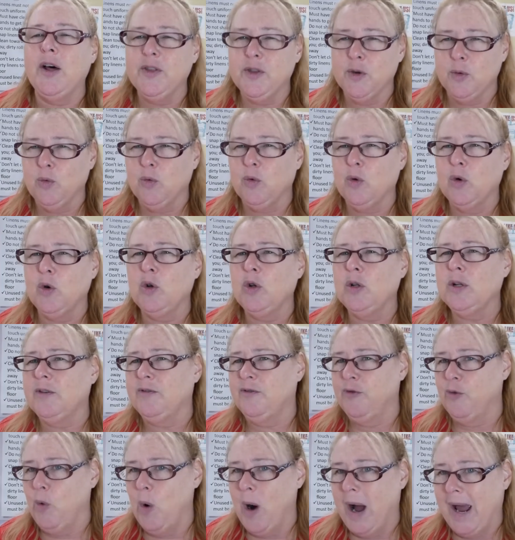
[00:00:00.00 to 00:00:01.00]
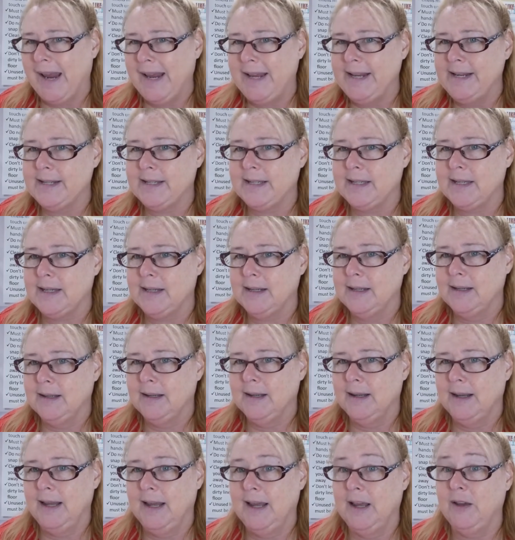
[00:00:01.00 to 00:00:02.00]
it the rule of white.
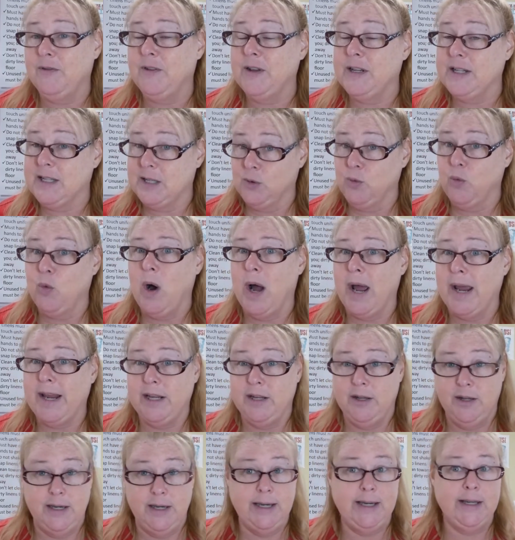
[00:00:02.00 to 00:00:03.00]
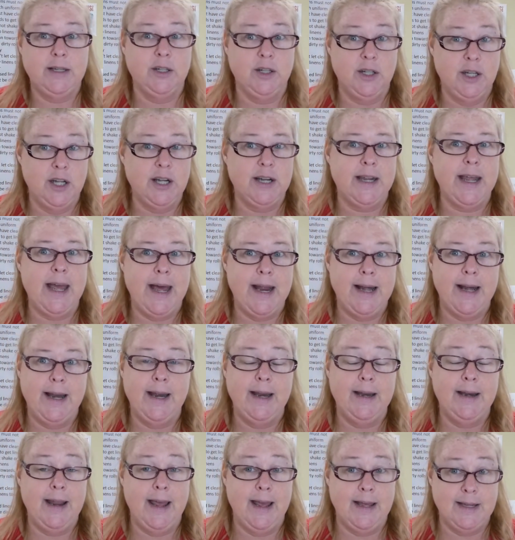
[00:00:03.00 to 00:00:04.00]
If it's white, you need to look at
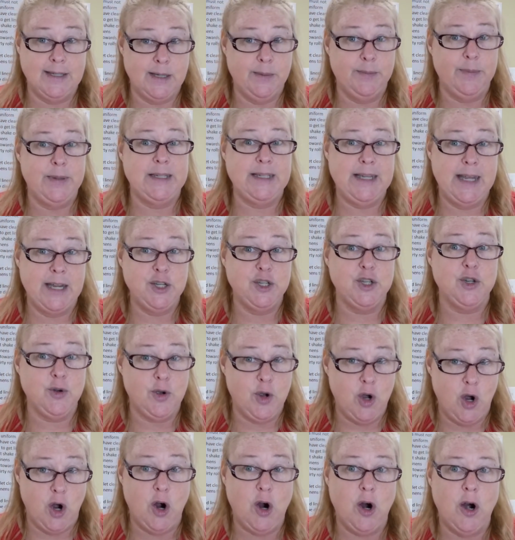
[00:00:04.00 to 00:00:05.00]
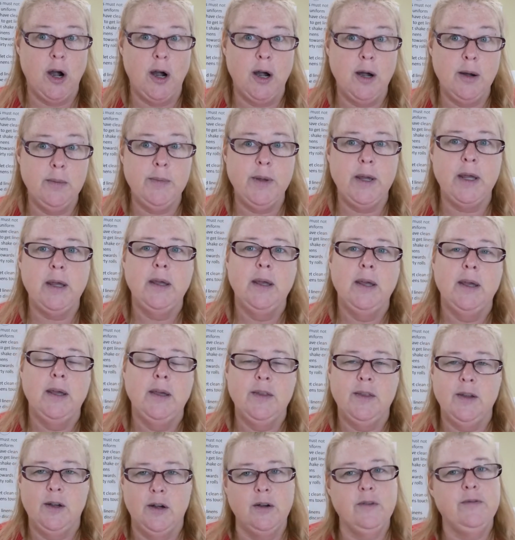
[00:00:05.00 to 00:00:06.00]
it as a potential carb.
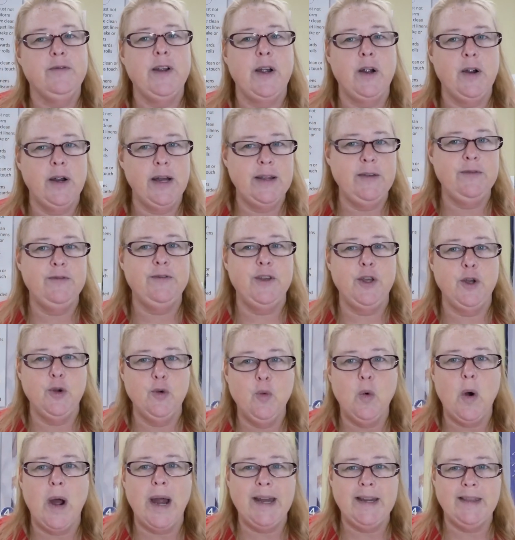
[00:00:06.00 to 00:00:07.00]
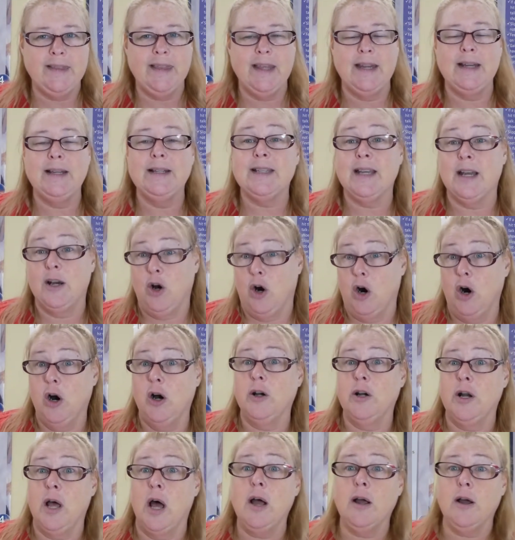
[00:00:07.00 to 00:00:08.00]
There are very few white things that
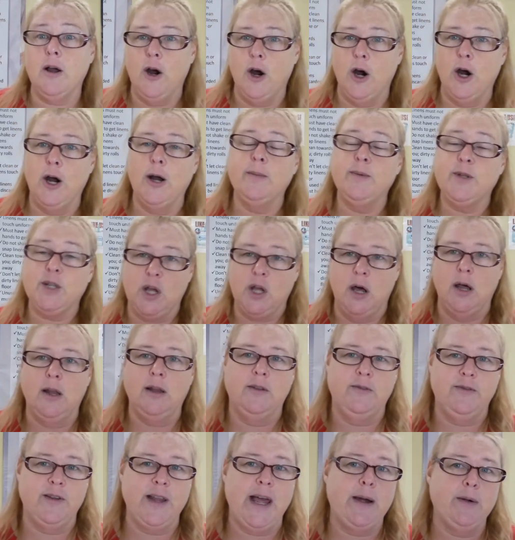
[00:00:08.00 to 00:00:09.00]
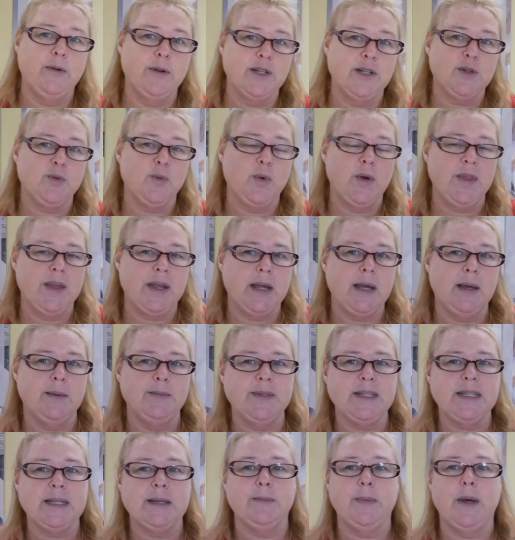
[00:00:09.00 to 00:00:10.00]
are not carbs. Cauliflower is one that
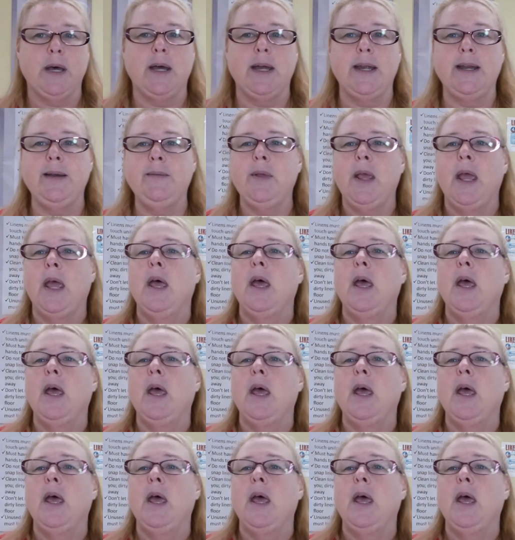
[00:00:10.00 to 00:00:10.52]
comes to mind.